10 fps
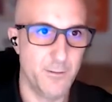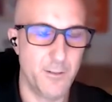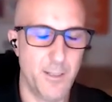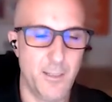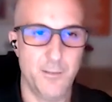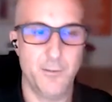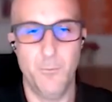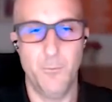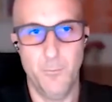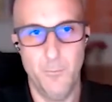Okay,
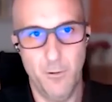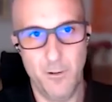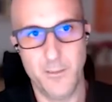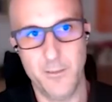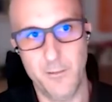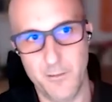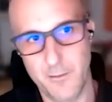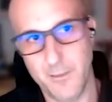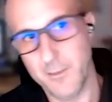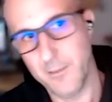so more
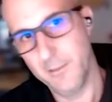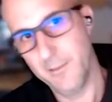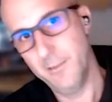uncertainties.